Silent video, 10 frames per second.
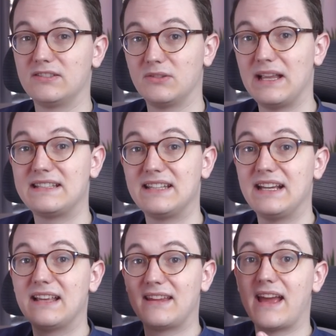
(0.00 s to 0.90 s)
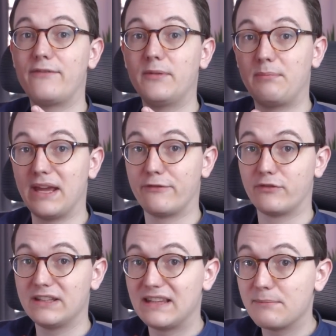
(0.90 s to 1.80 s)
So let's say that they have to pay
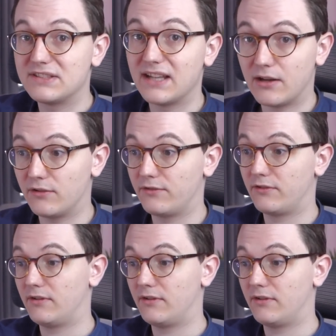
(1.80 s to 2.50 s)
for it themselves.